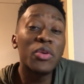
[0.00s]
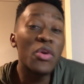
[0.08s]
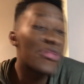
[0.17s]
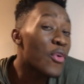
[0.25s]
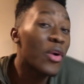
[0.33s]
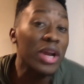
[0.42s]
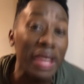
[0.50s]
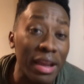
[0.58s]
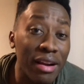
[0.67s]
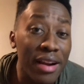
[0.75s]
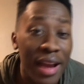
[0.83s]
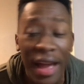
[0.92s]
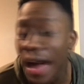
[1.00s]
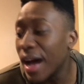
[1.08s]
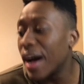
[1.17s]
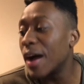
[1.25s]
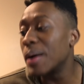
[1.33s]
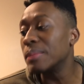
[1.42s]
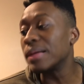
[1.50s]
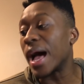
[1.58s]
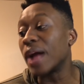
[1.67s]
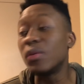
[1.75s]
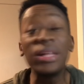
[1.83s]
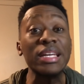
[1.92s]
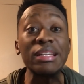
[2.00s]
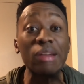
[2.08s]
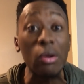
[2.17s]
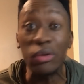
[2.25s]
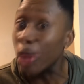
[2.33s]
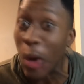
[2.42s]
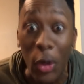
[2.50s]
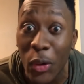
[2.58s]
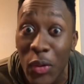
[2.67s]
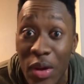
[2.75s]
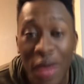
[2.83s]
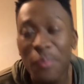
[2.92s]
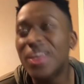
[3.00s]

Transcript: going to root for here. I really don't know